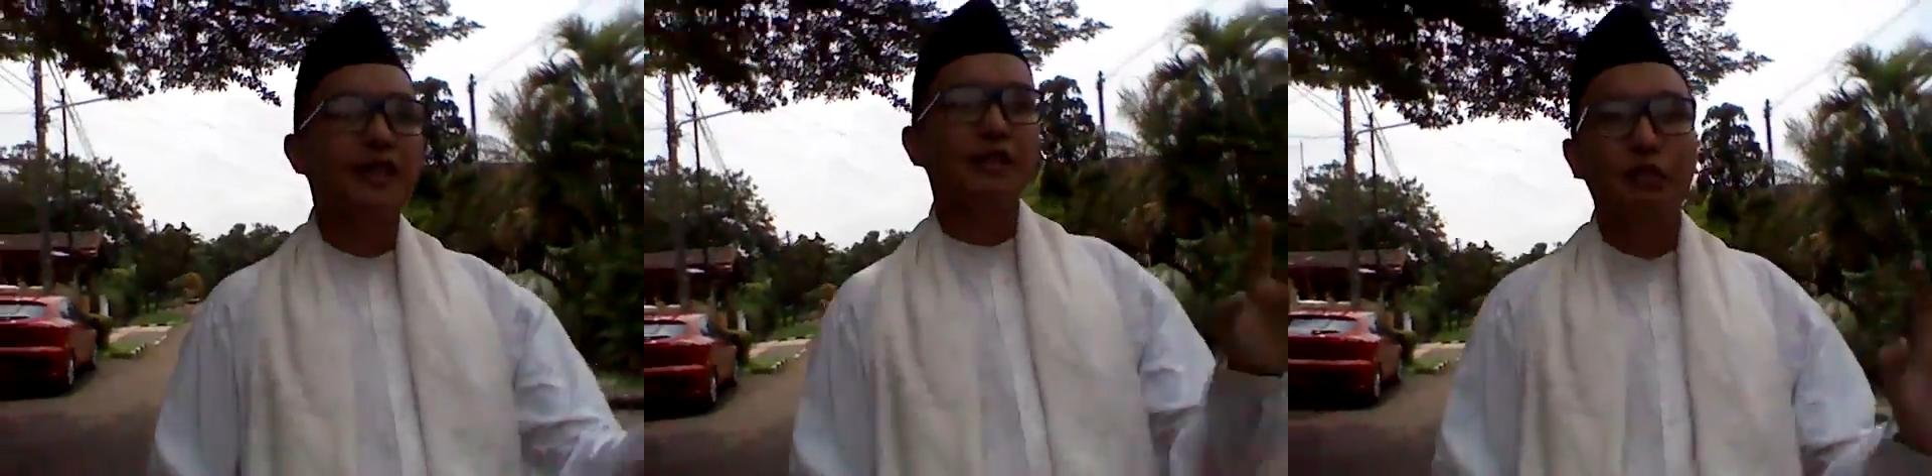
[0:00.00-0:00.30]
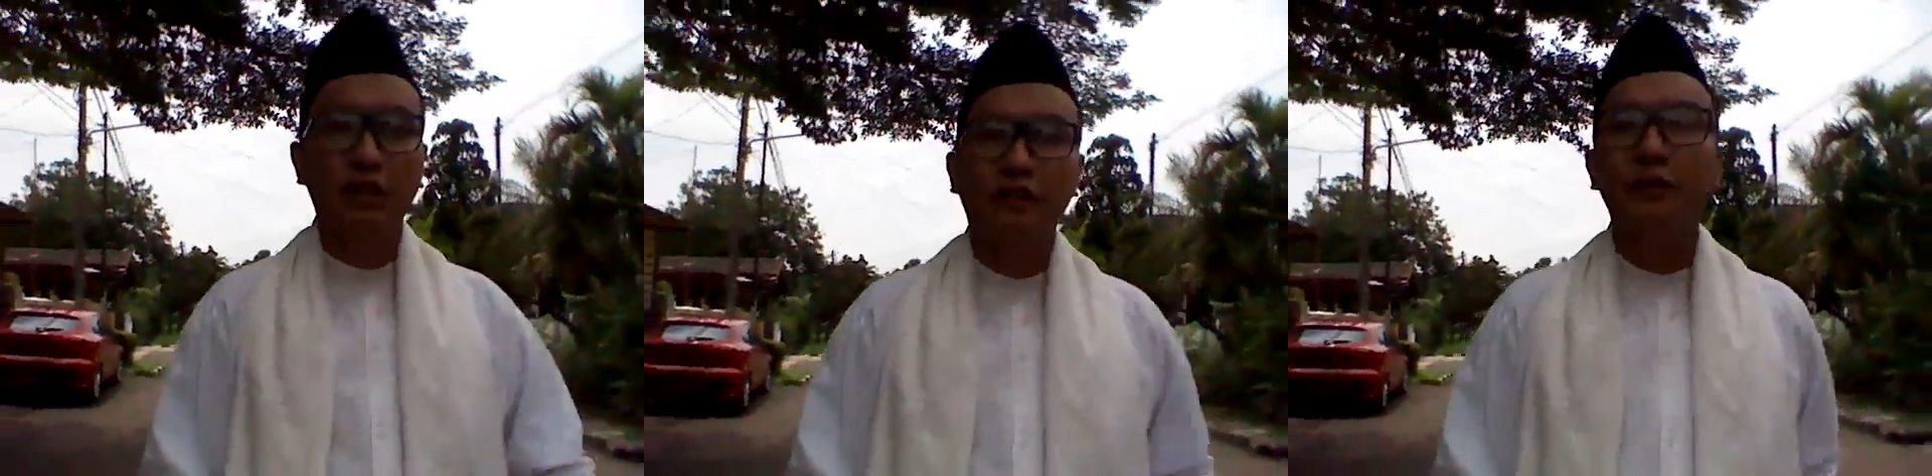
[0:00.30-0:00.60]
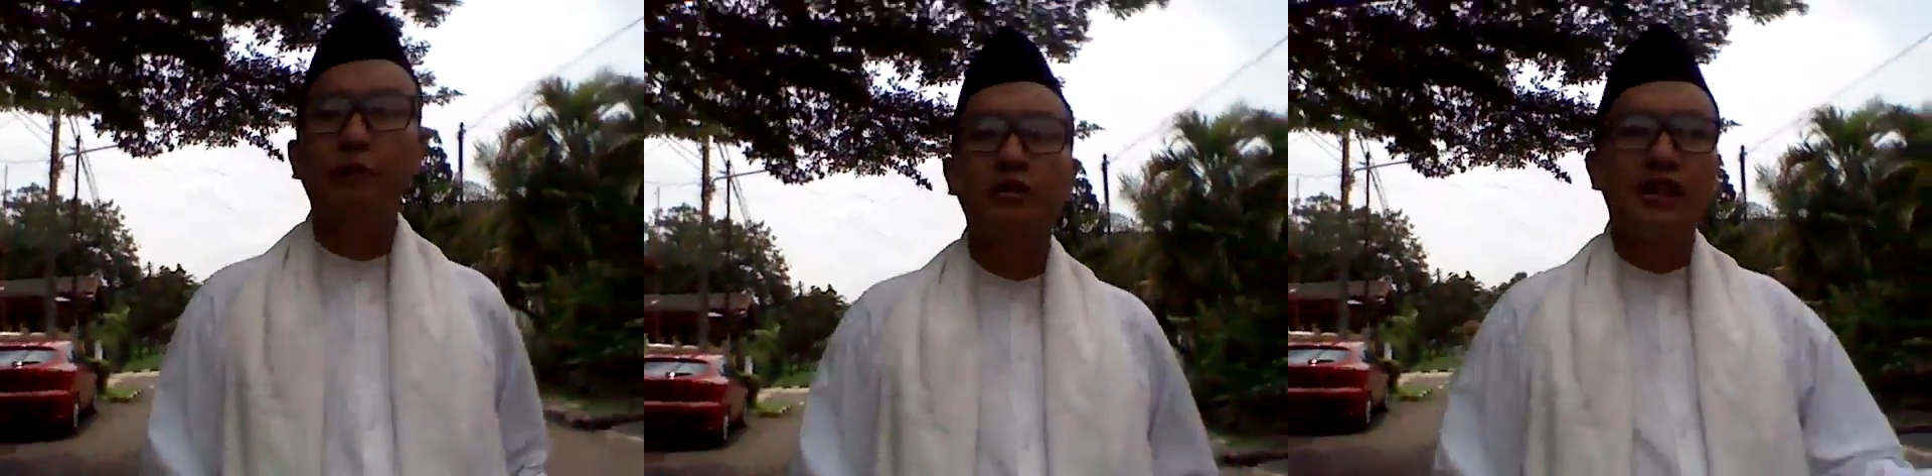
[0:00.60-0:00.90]
as one of the
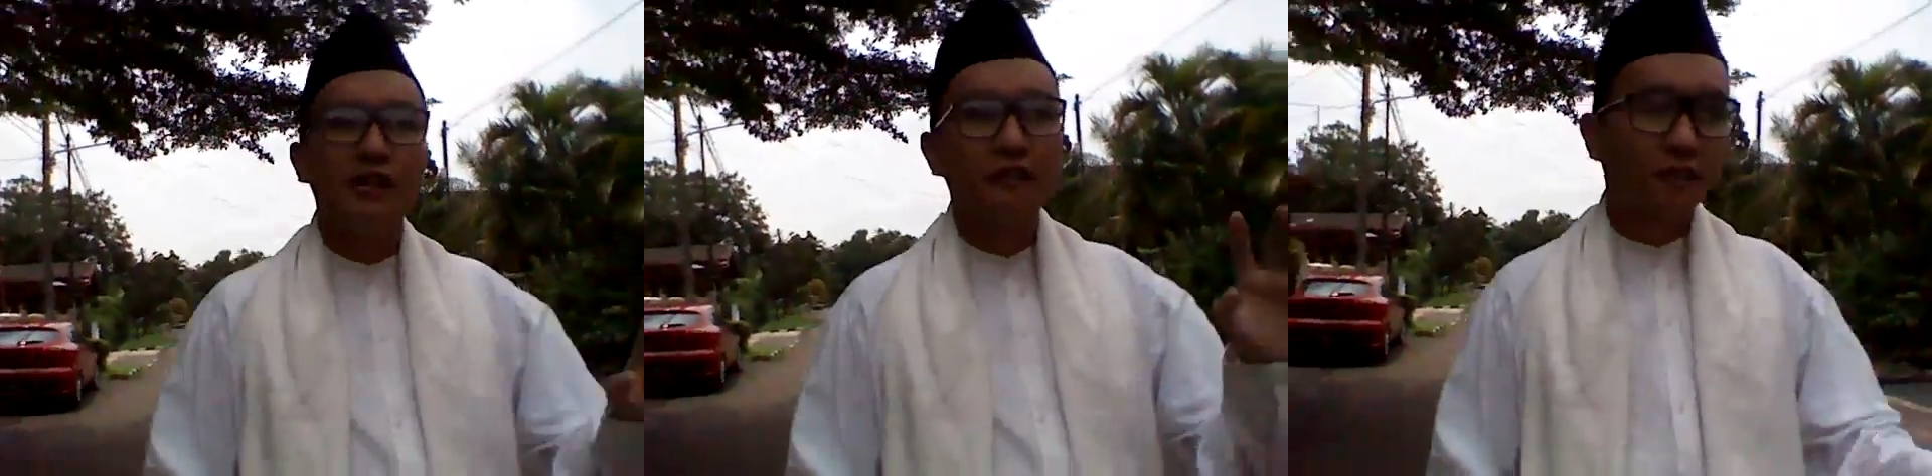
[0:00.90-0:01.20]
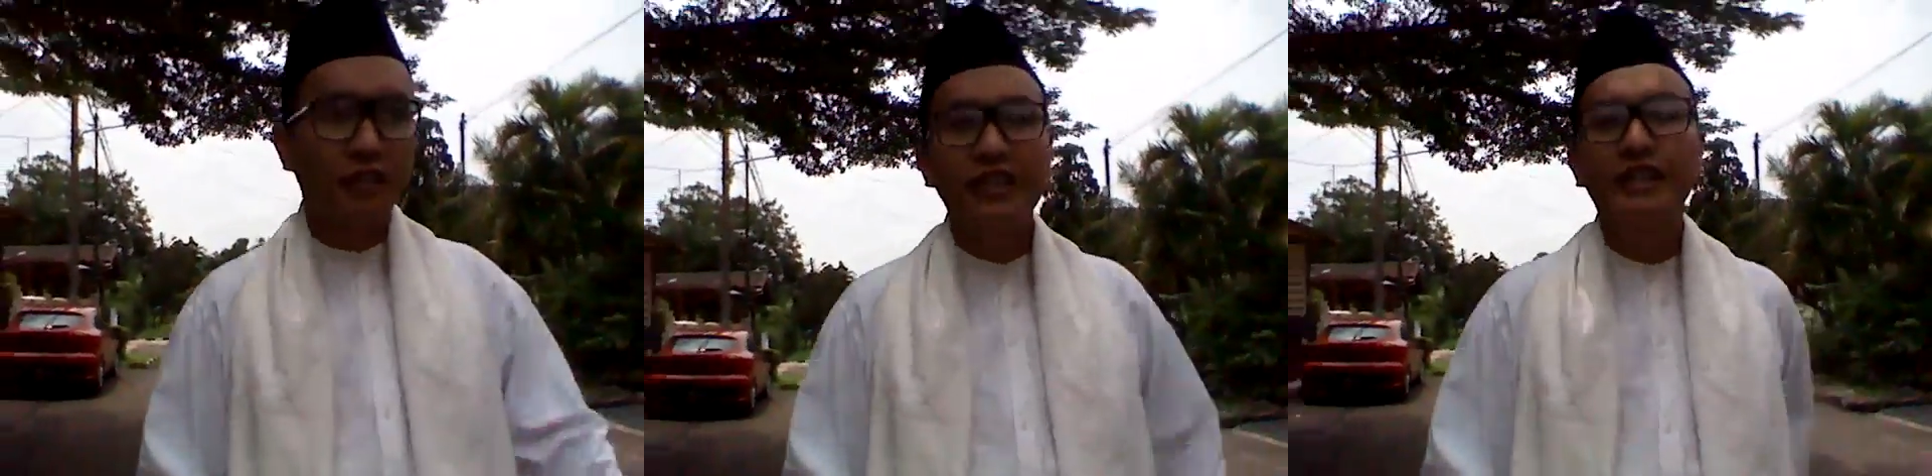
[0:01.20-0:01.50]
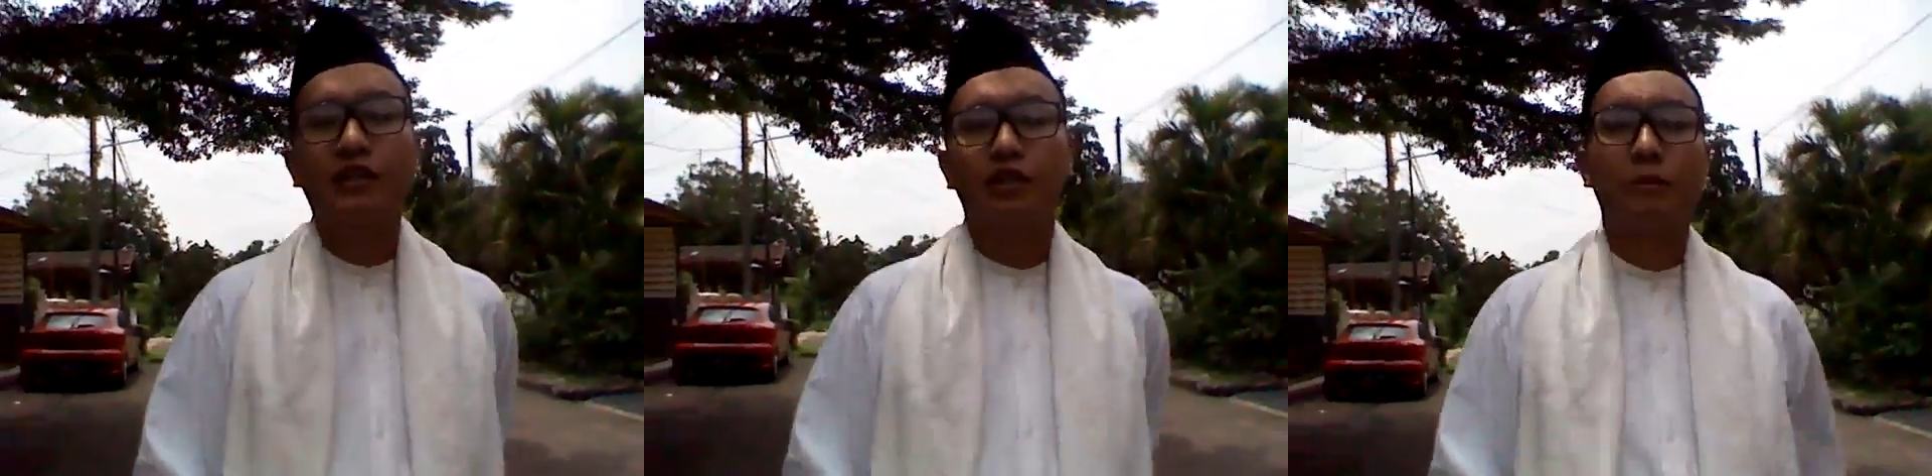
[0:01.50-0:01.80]
most free
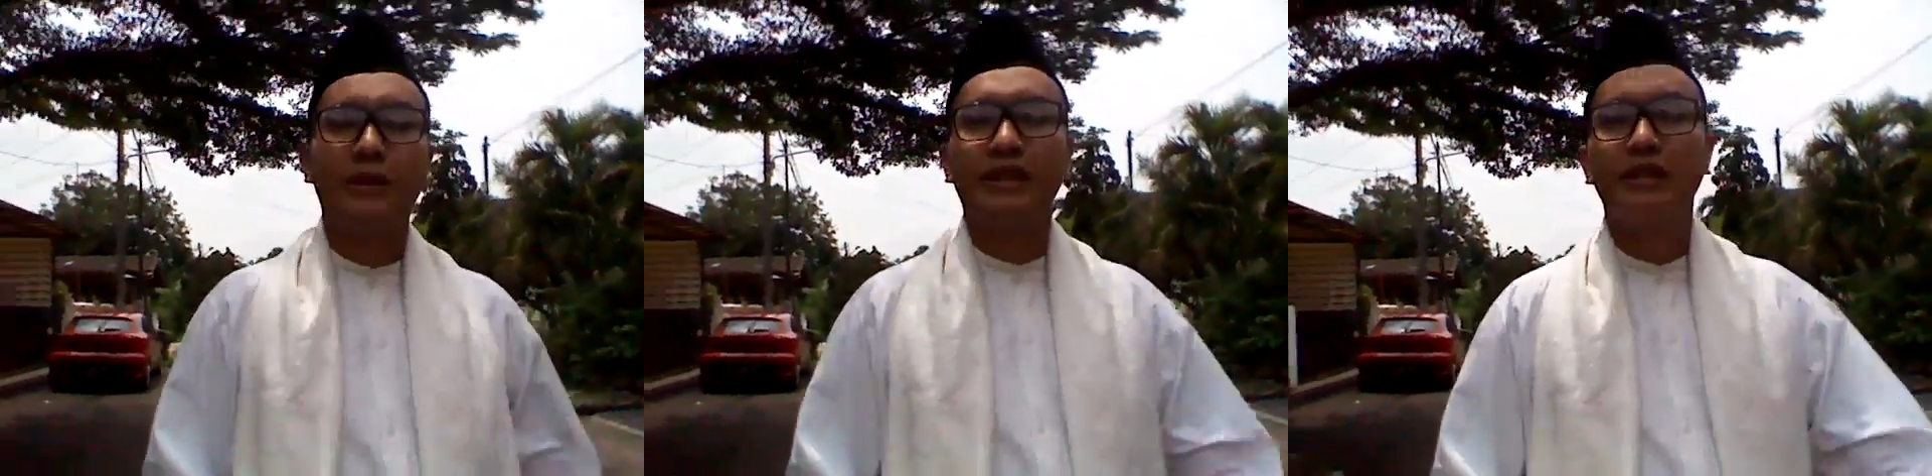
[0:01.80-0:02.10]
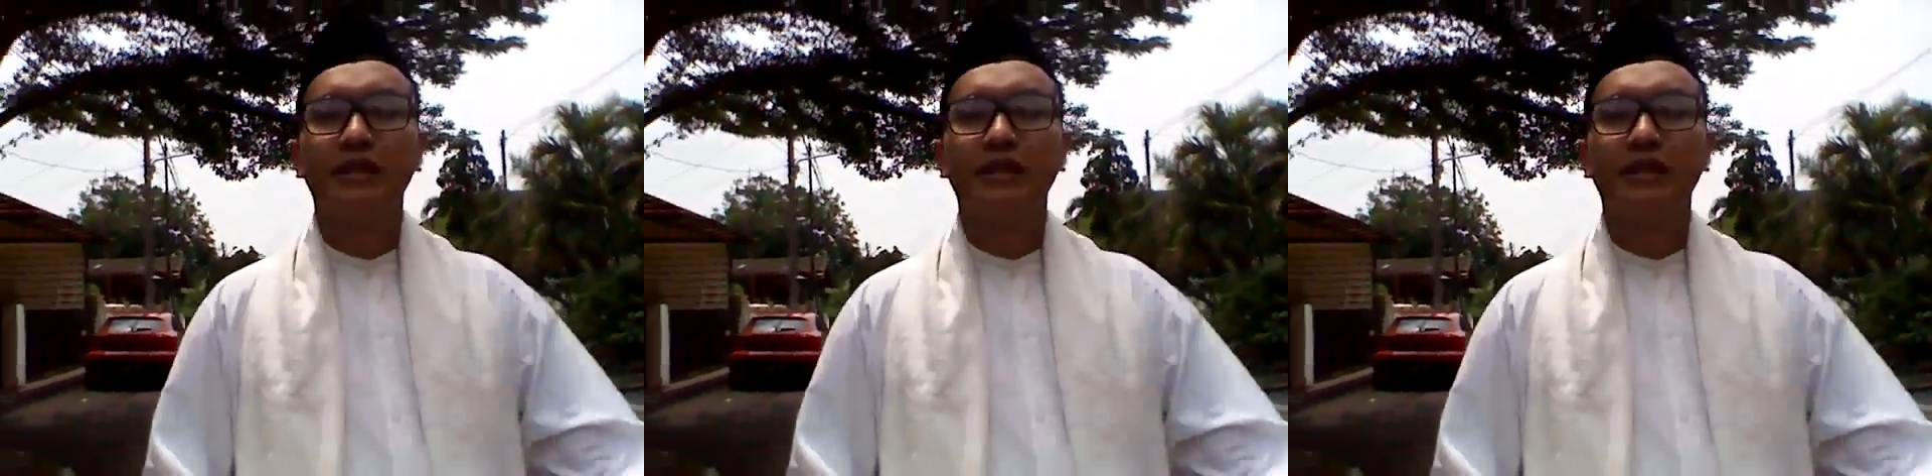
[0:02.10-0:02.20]
economy,